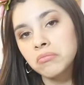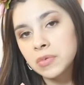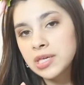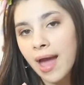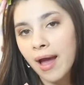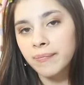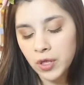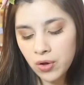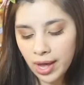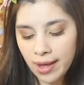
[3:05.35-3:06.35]
Yeah,
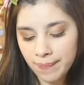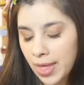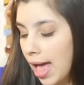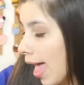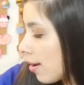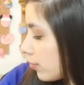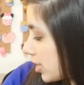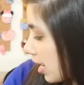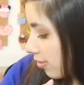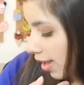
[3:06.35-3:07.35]
okay. I will
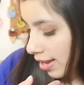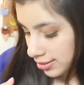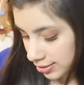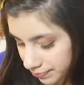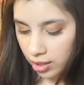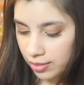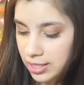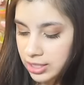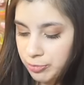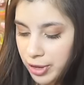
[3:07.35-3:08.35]
take that.
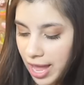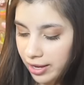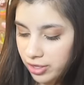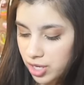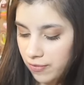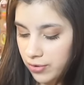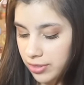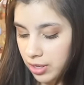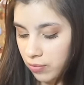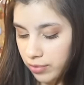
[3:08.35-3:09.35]
They did package
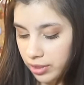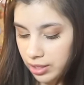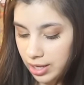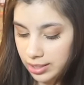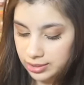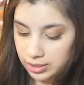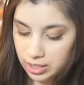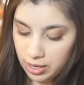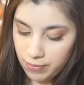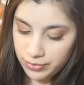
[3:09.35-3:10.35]
everything really
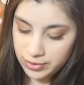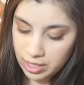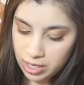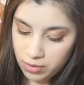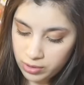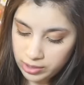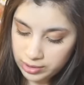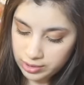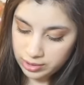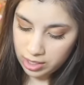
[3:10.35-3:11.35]
nicely, I will say. What does
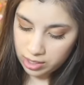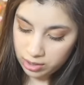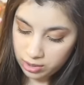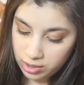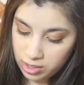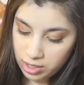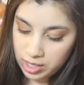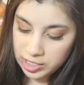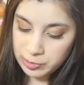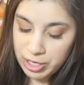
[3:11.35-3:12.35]
this say?
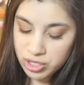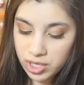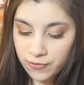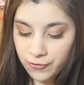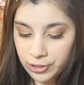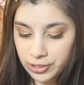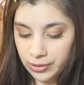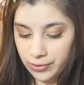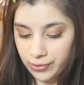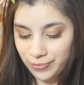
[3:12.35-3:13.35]
Especially for
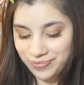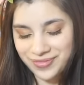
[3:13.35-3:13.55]
you.